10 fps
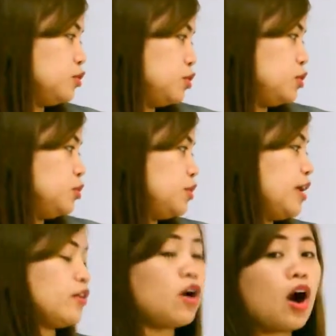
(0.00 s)
to use
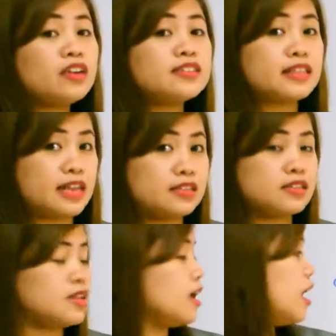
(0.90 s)
their cars
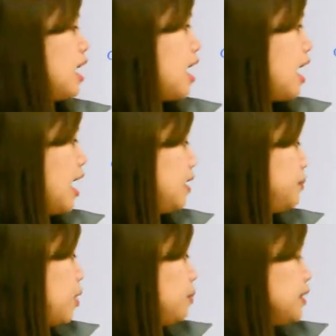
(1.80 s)
less
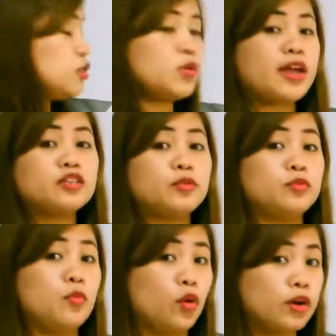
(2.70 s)
and public
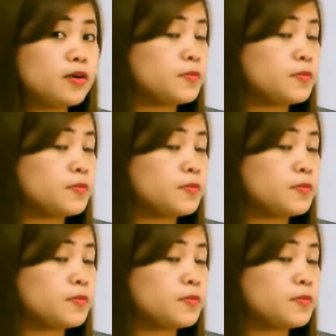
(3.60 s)
transport more?